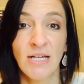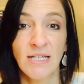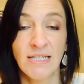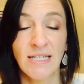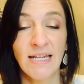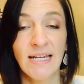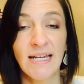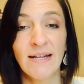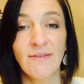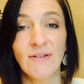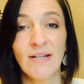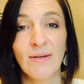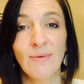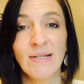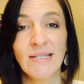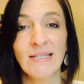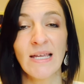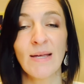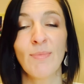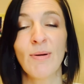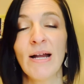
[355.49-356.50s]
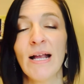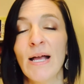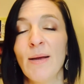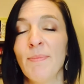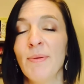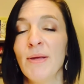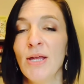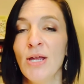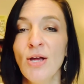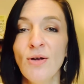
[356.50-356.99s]
Today, every day, we celebrate how
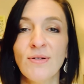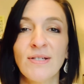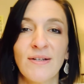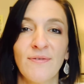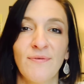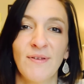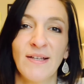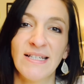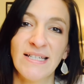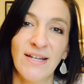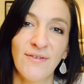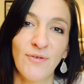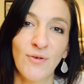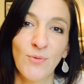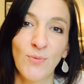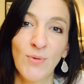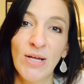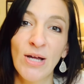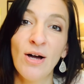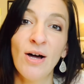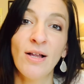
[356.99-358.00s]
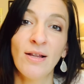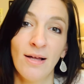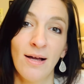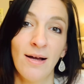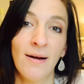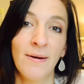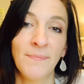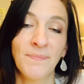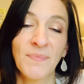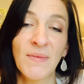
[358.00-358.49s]
beautifully different we all
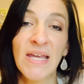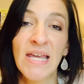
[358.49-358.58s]
are.